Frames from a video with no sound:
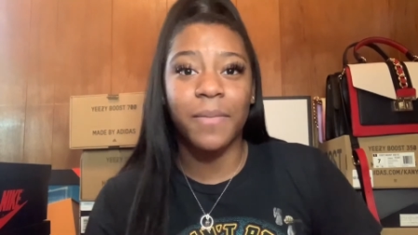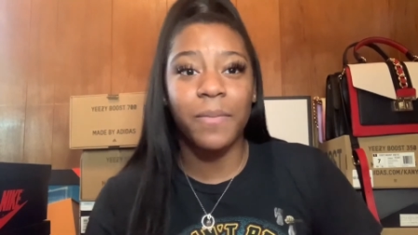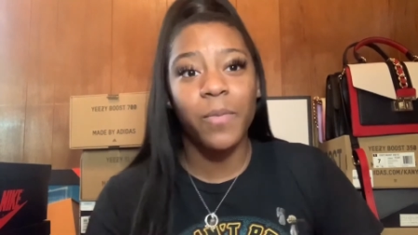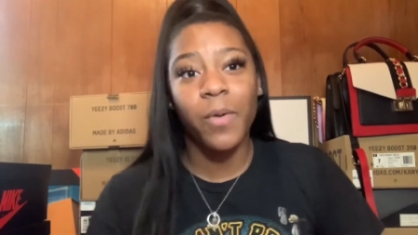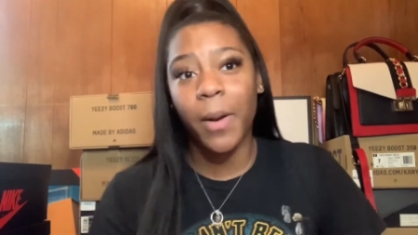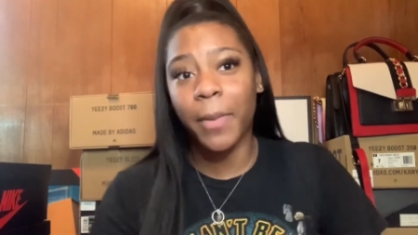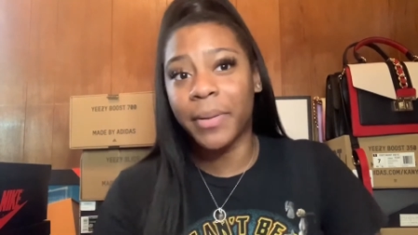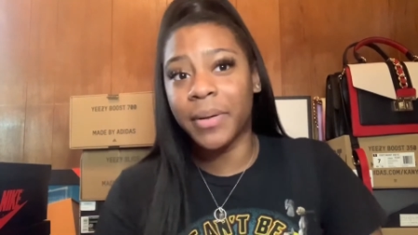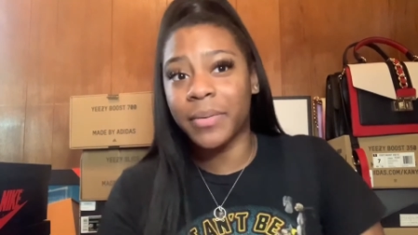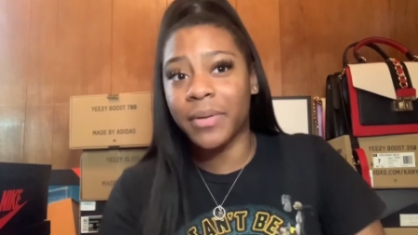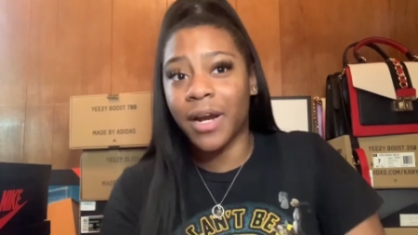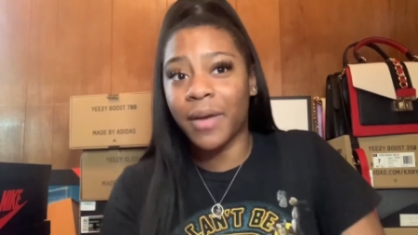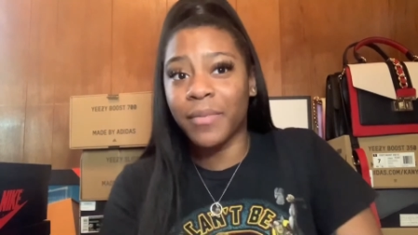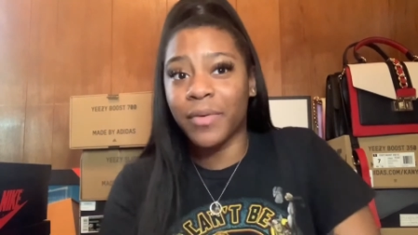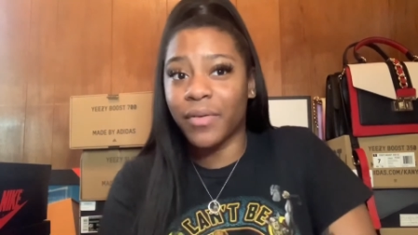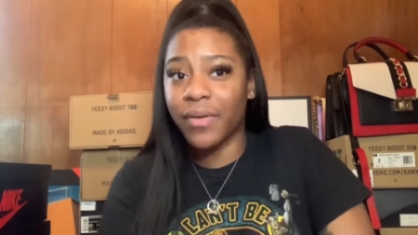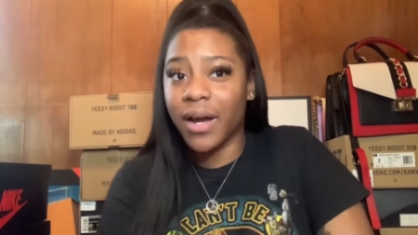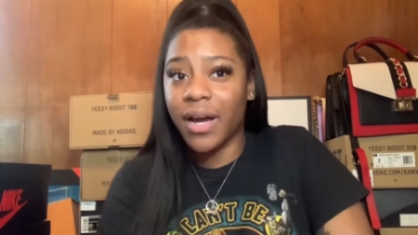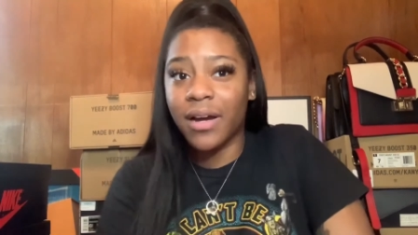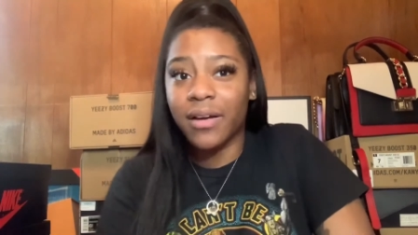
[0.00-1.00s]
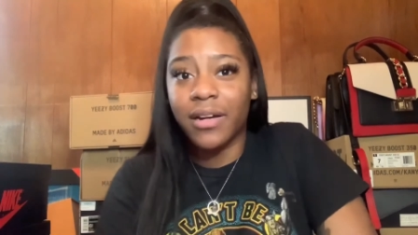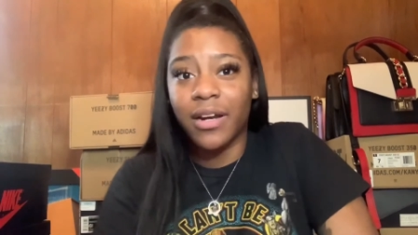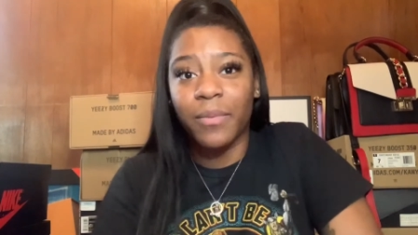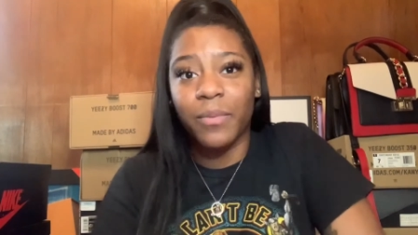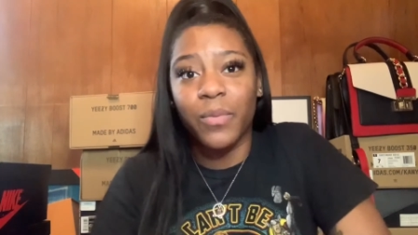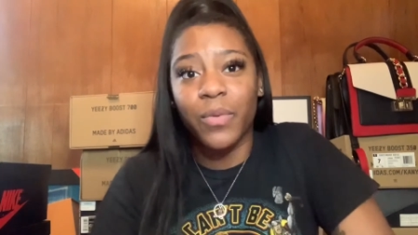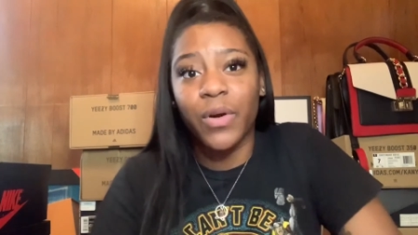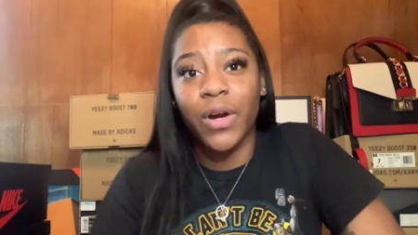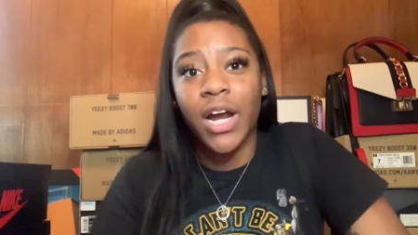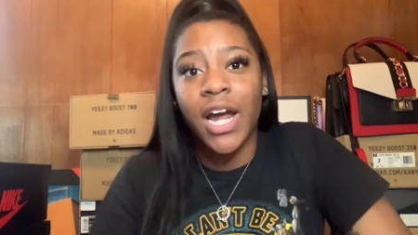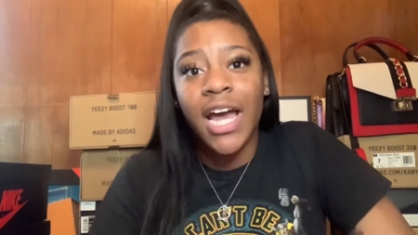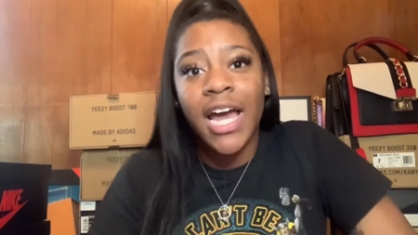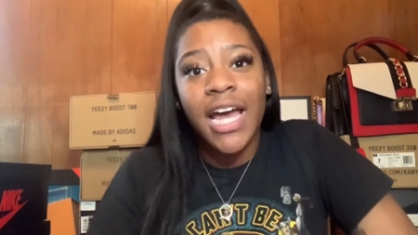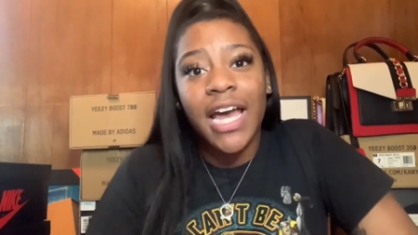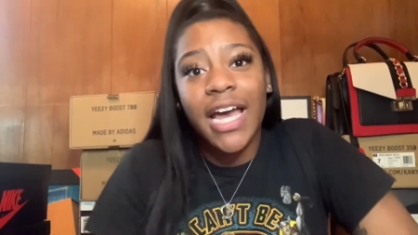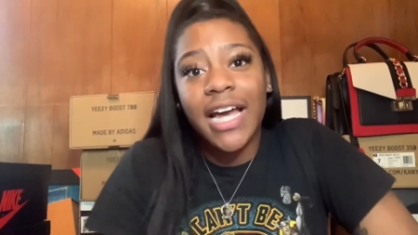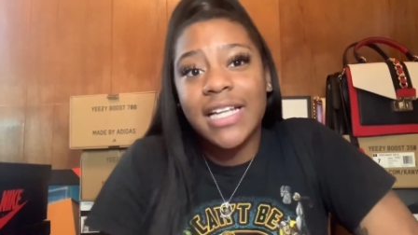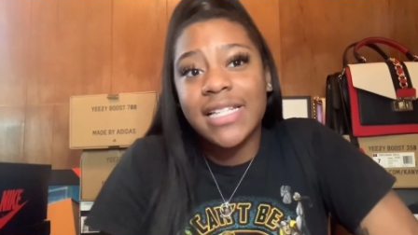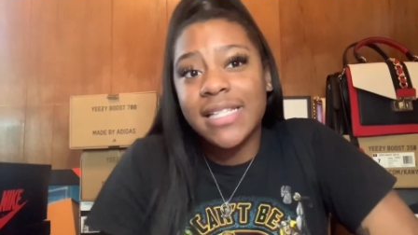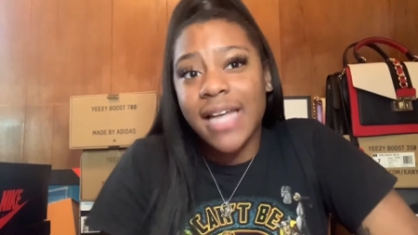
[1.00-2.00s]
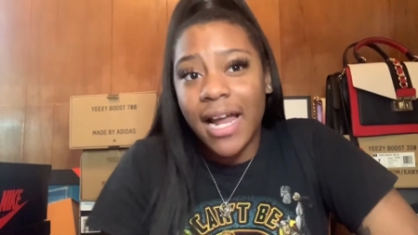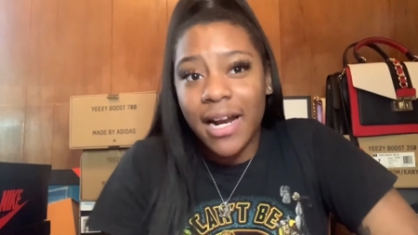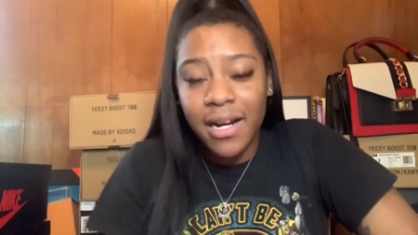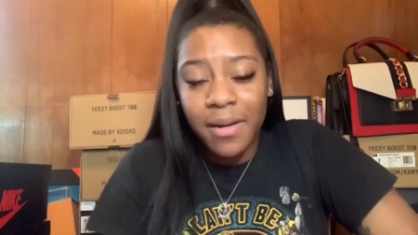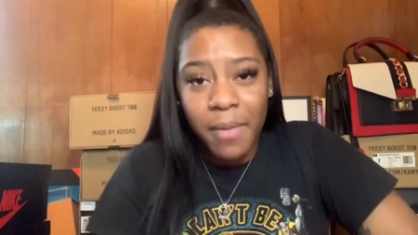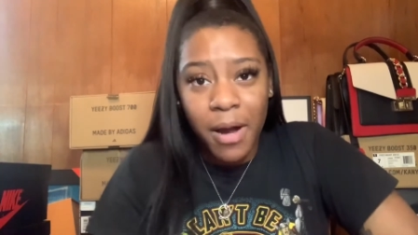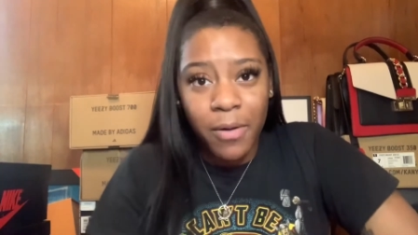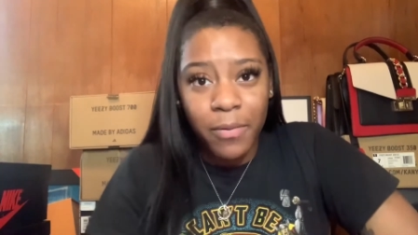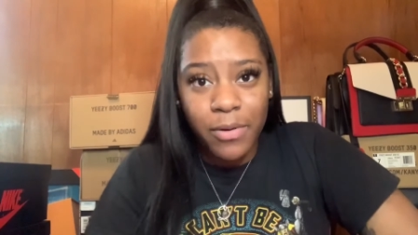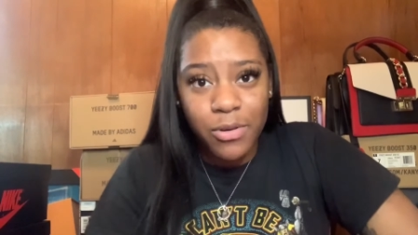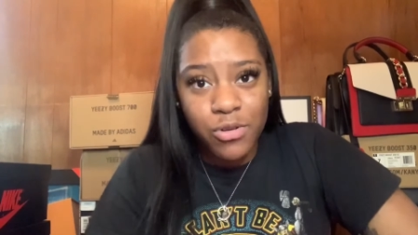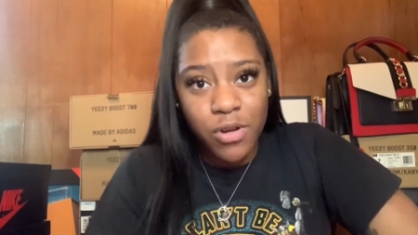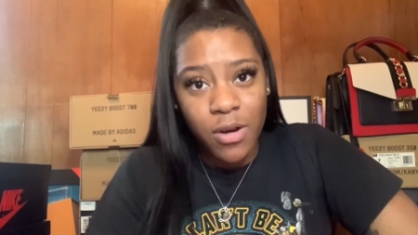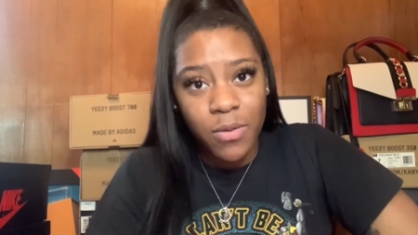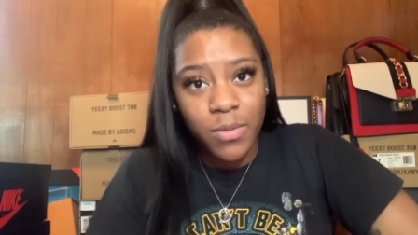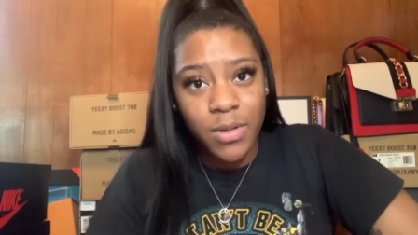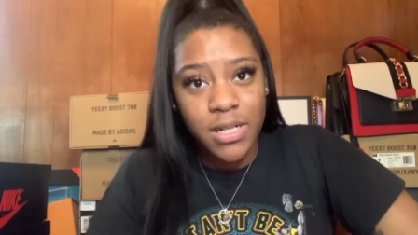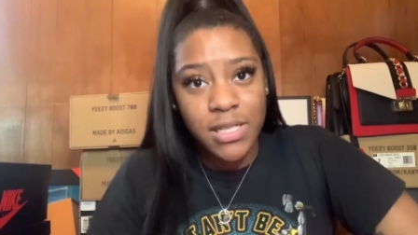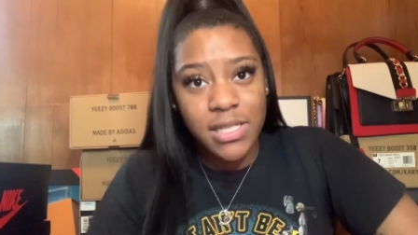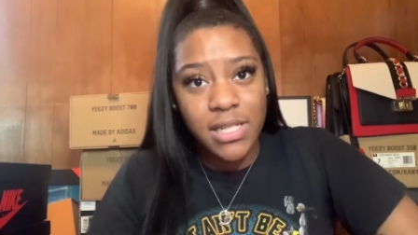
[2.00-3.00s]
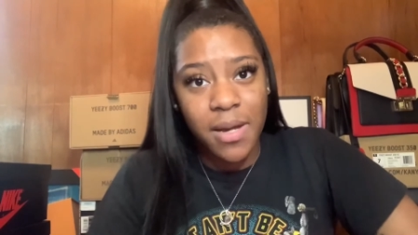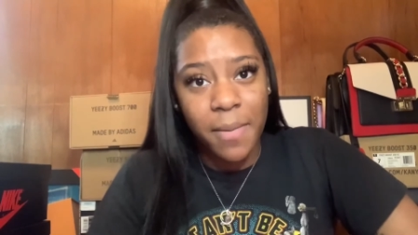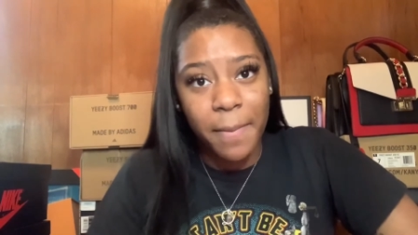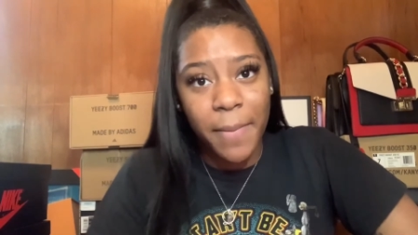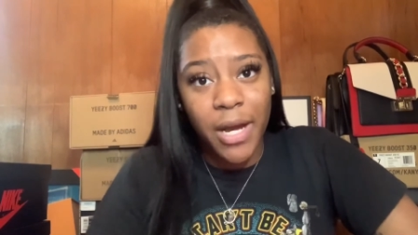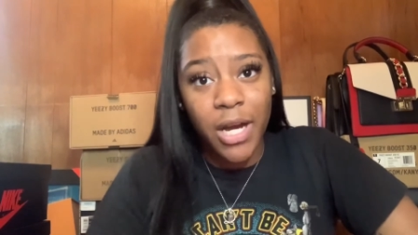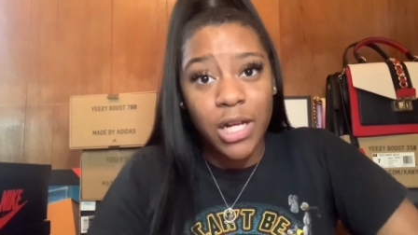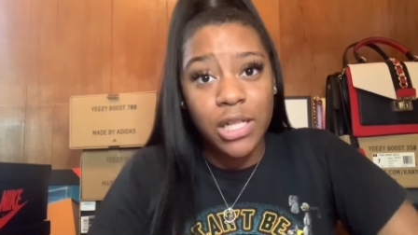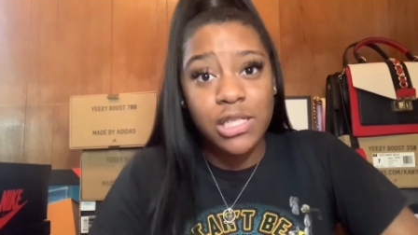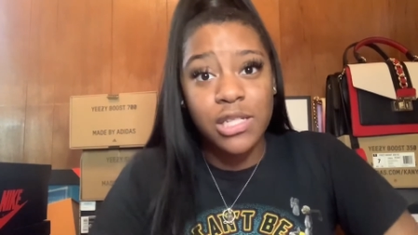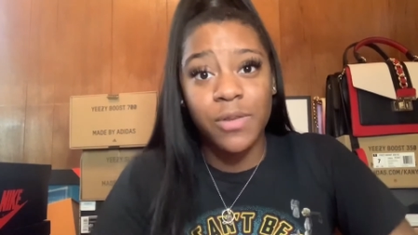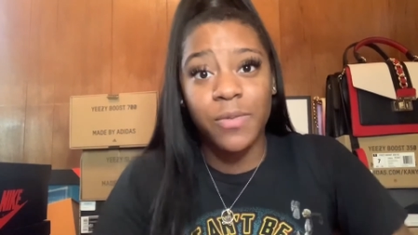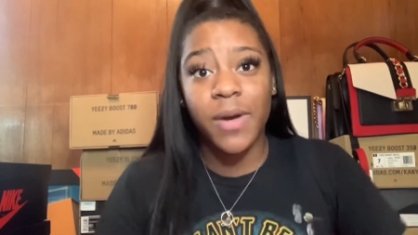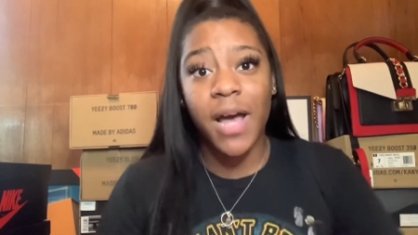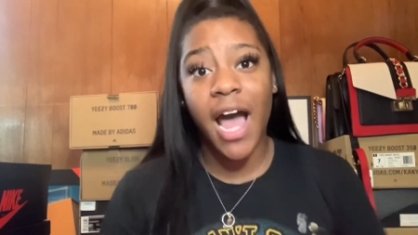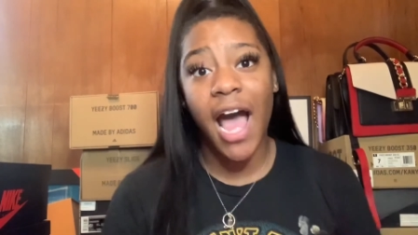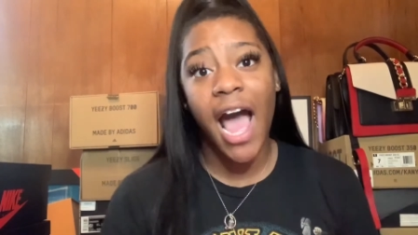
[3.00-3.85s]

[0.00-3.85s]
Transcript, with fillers: more people that I'm around and more excited about retro ones compared to when